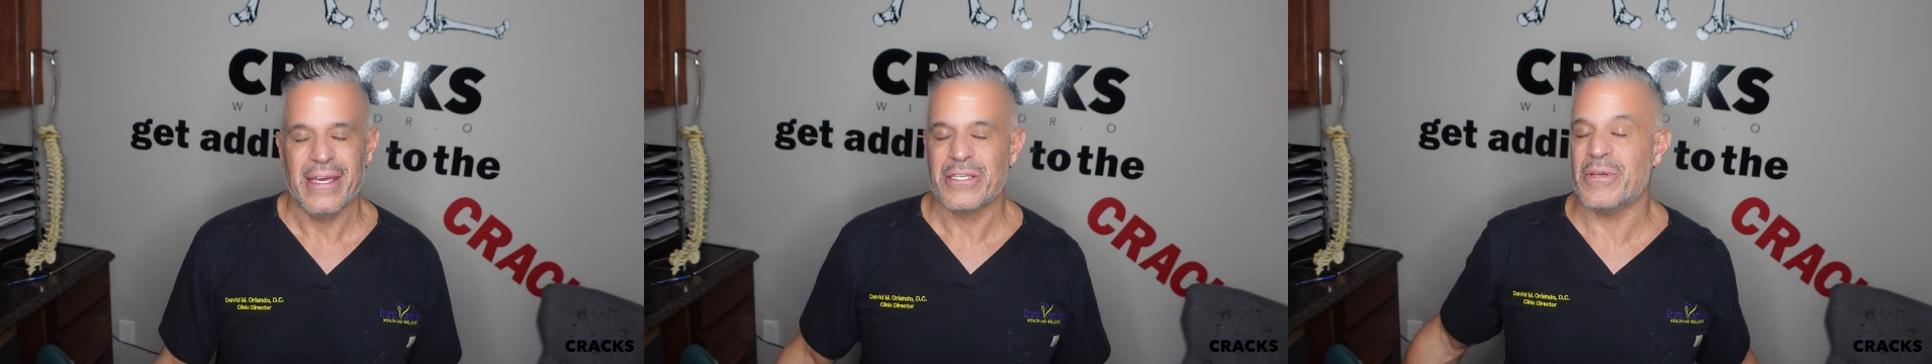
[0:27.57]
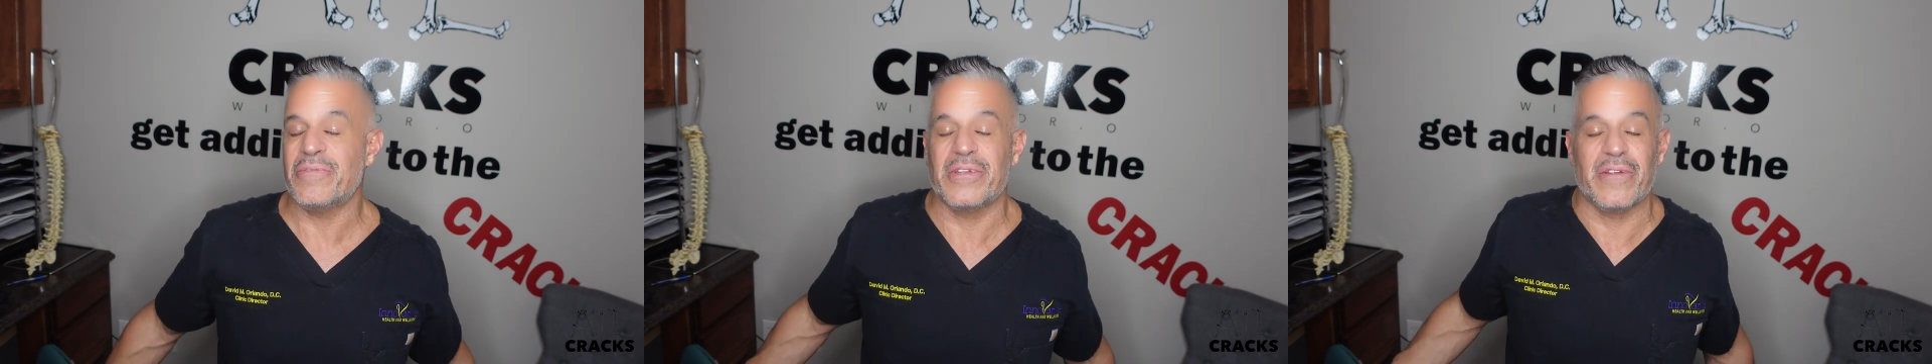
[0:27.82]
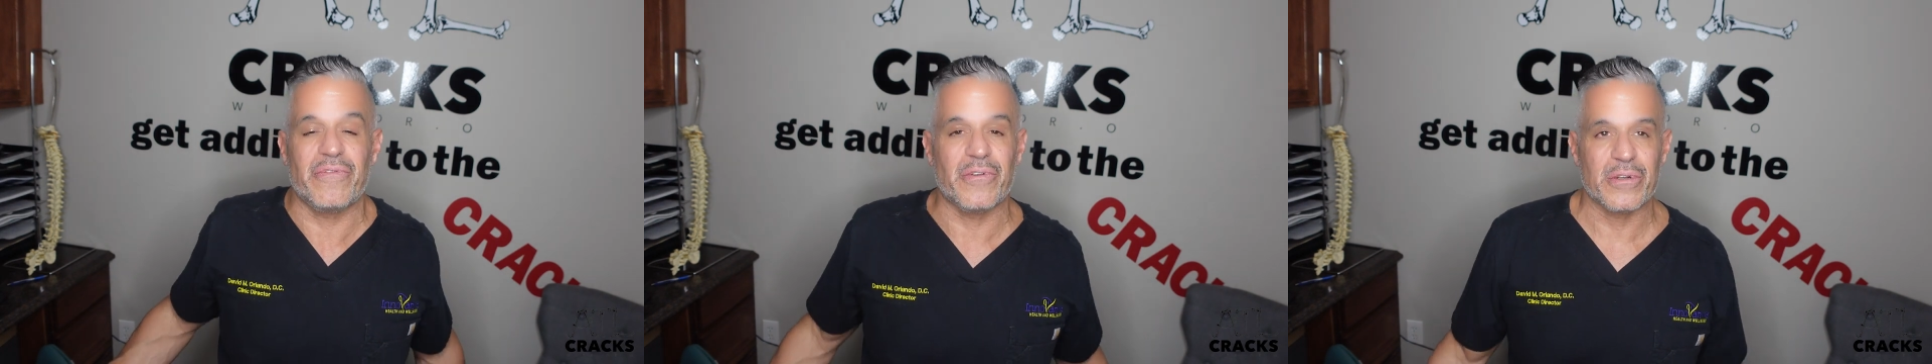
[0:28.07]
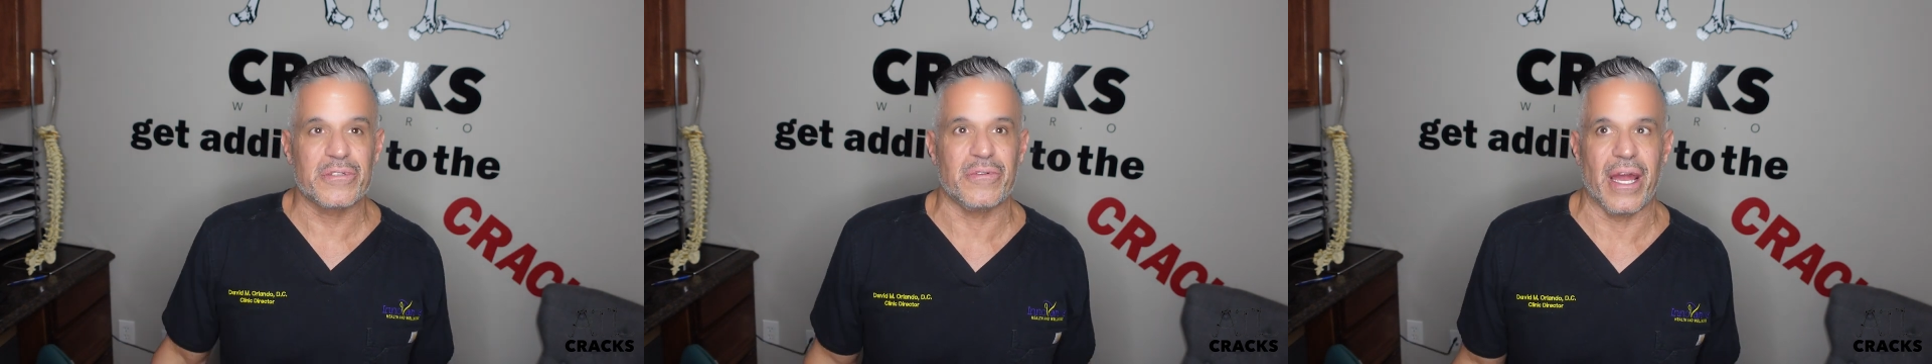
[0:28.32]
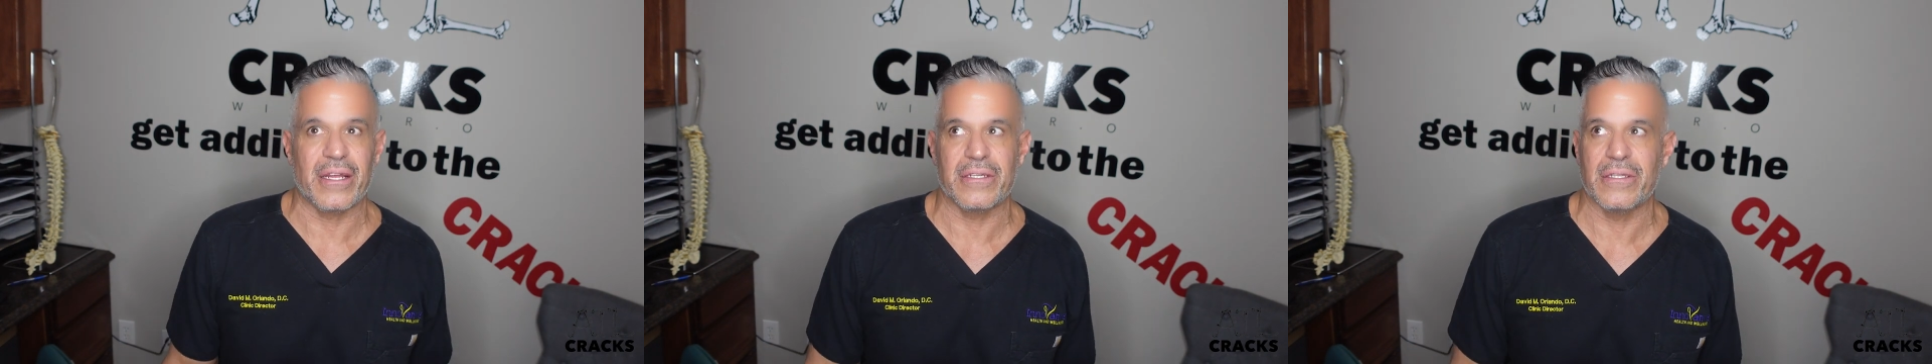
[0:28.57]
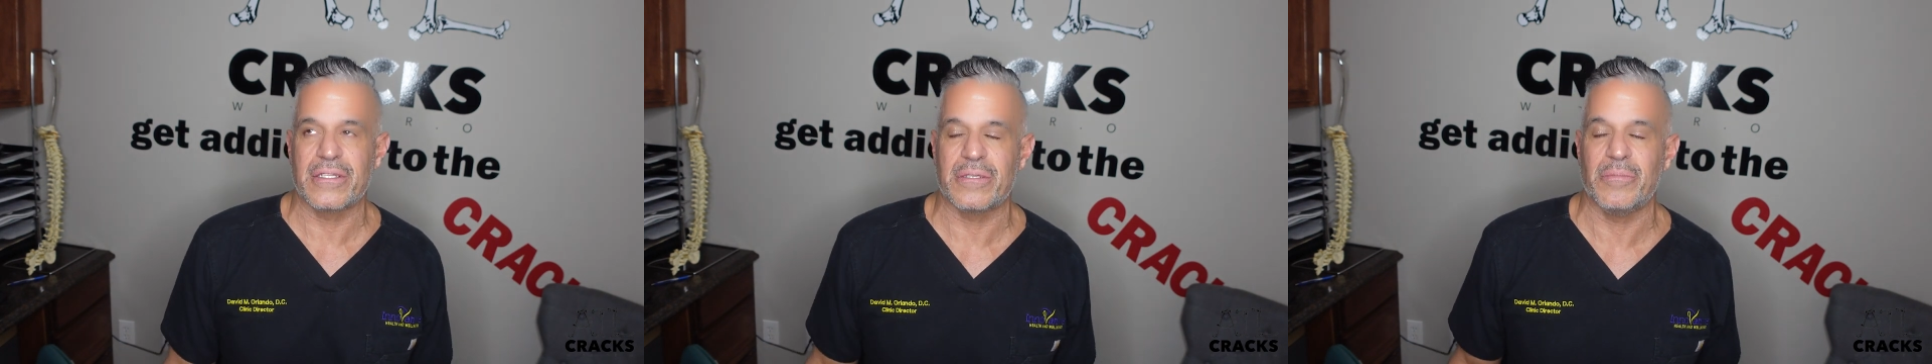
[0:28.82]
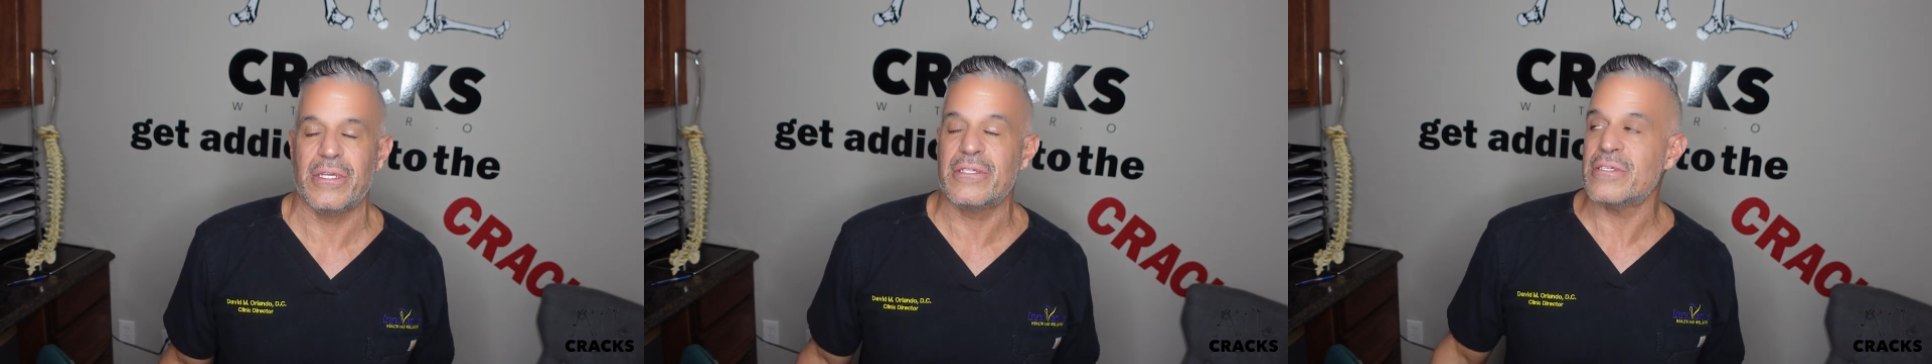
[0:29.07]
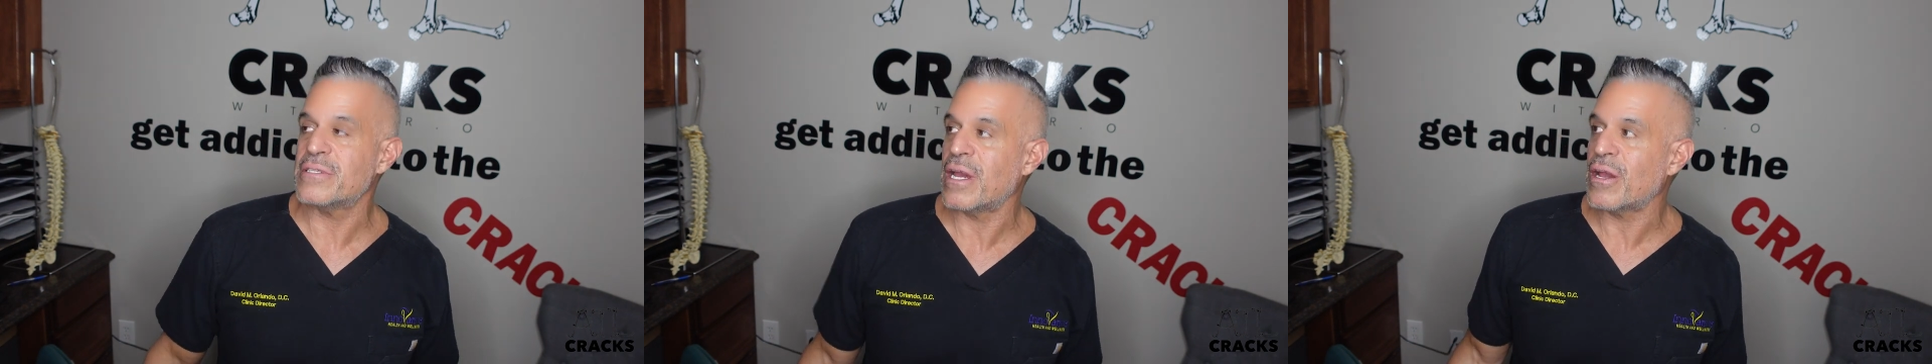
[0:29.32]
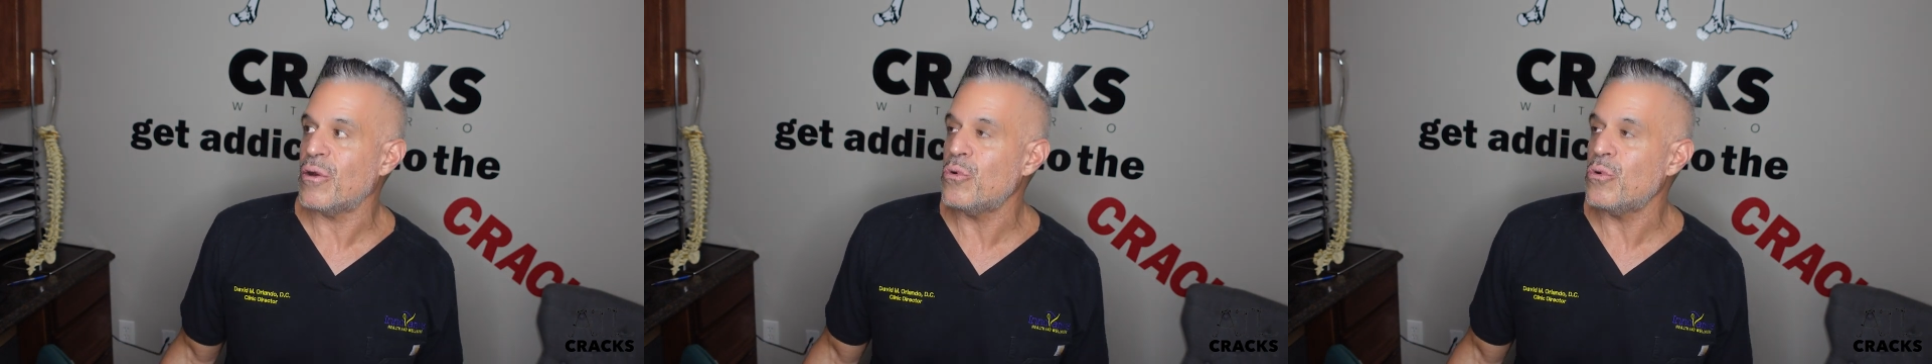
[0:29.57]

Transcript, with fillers: So after the first crack, she looks at me and she's like,